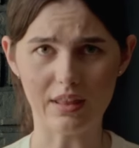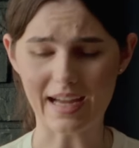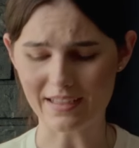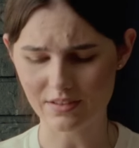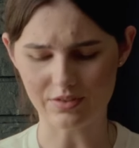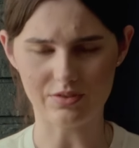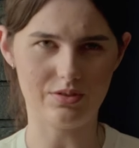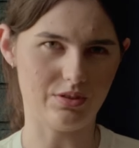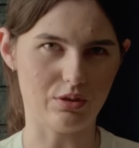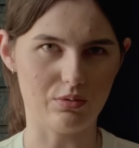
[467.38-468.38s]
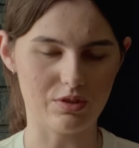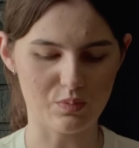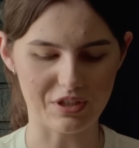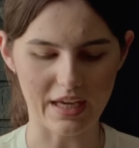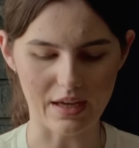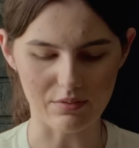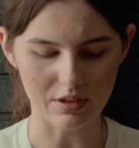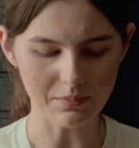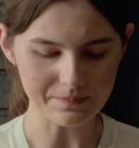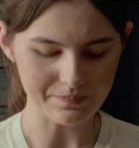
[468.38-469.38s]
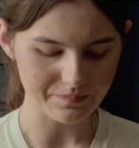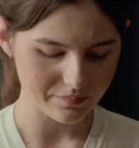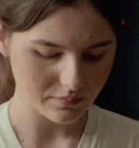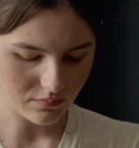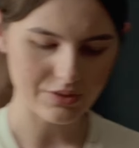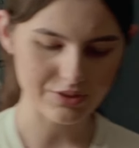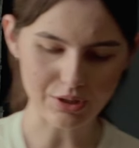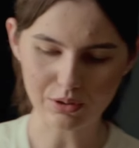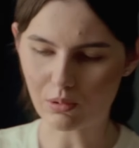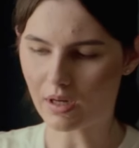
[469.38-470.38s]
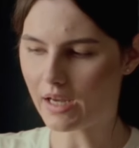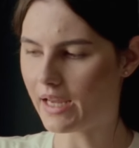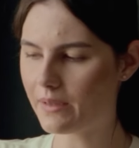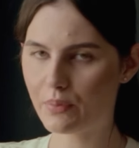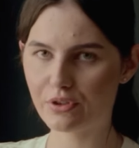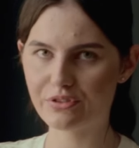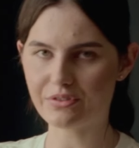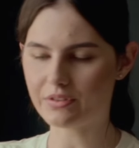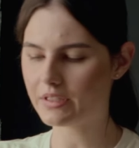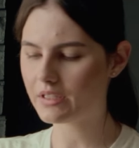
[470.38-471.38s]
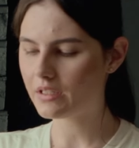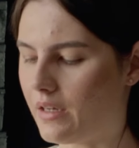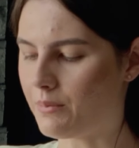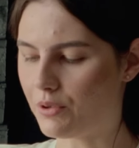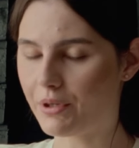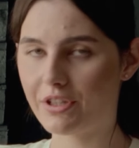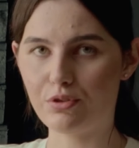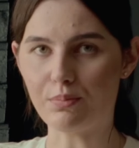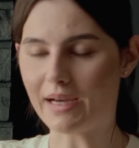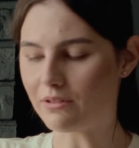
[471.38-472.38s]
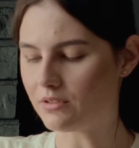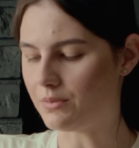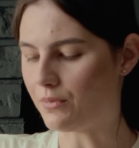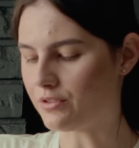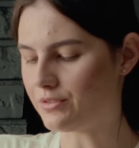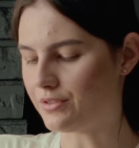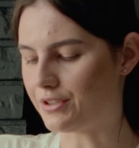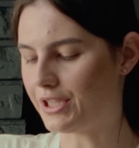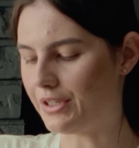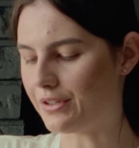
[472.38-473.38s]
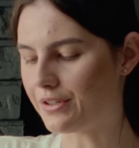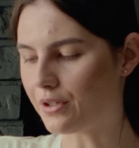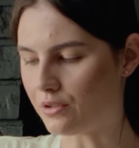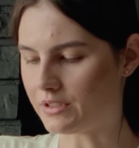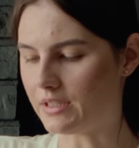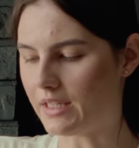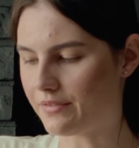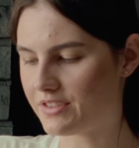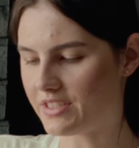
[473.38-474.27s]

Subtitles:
last because it's, it's pretty heavy. So I'm going to mount the monitor here on the left